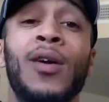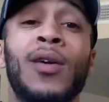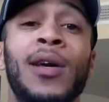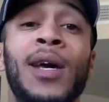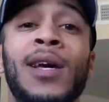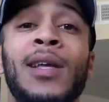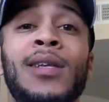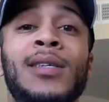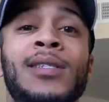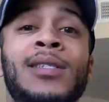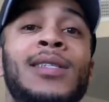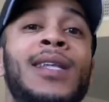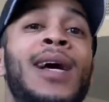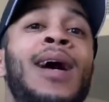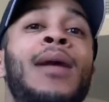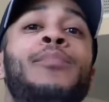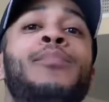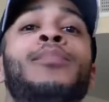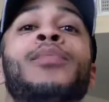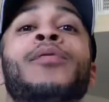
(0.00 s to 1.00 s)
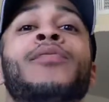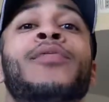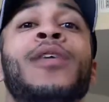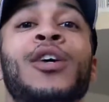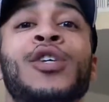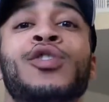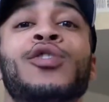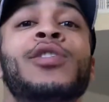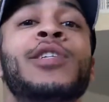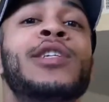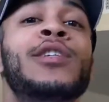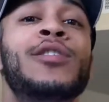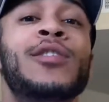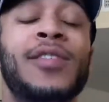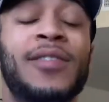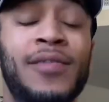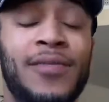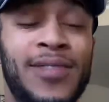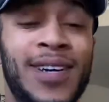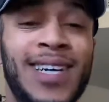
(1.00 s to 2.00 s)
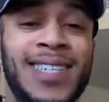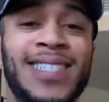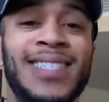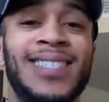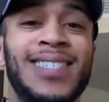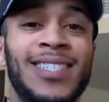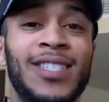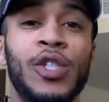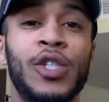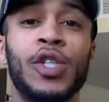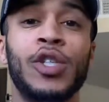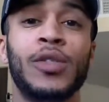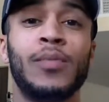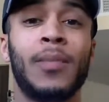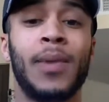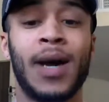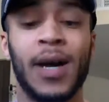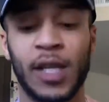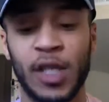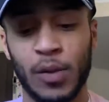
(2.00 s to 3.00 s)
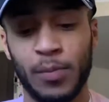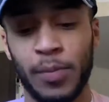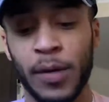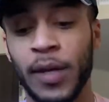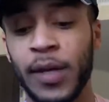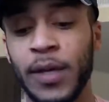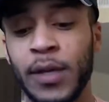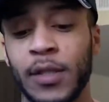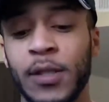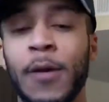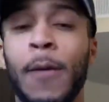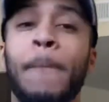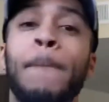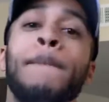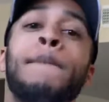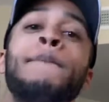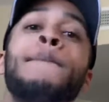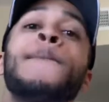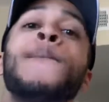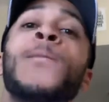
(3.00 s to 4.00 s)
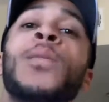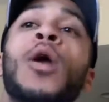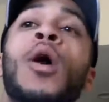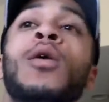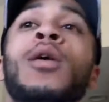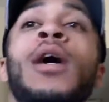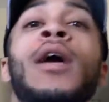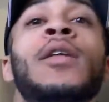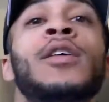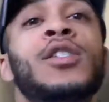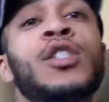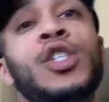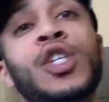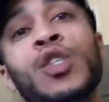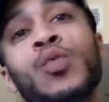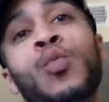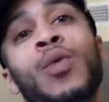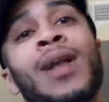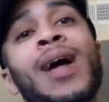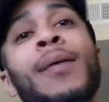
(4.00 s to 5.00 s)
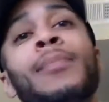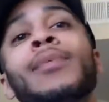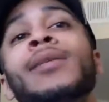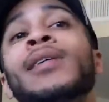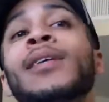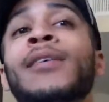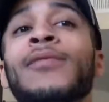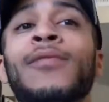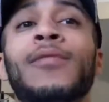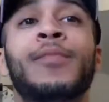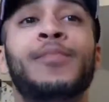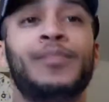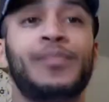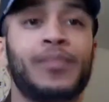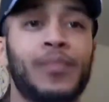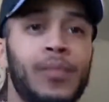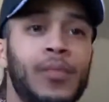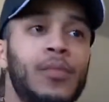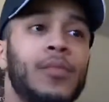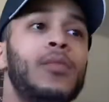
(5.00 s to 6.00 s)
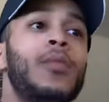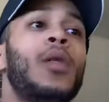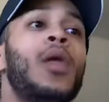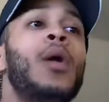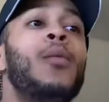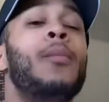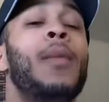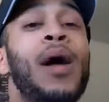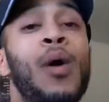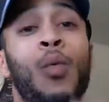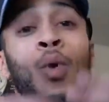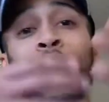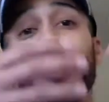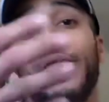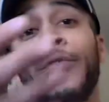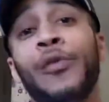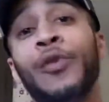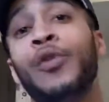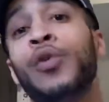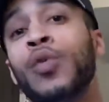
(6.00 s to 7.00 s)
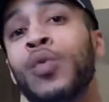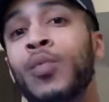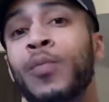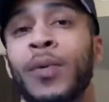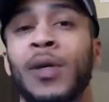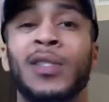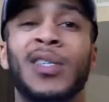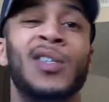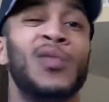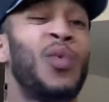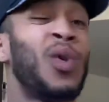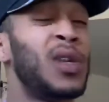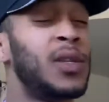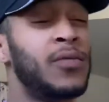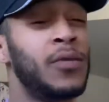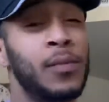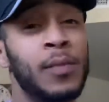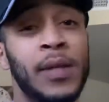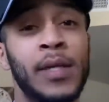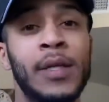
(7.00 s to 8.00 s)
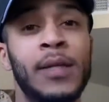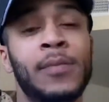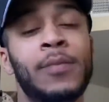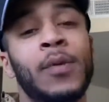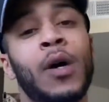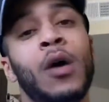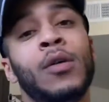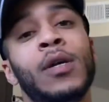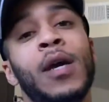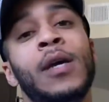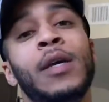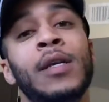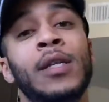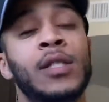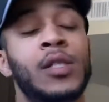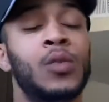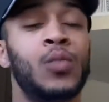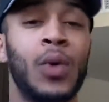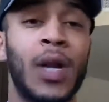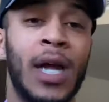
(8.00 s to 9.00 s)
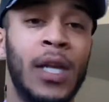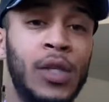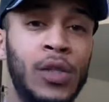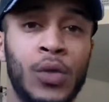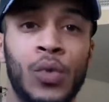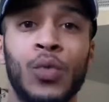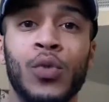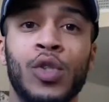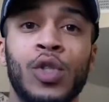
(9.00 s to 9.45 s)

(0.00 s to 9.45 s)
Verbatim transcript: Okay, this is not professional legal advice. This is just my experience. Okay, this is just what I believe might work for you because it works for me. Okay, and this is what I do.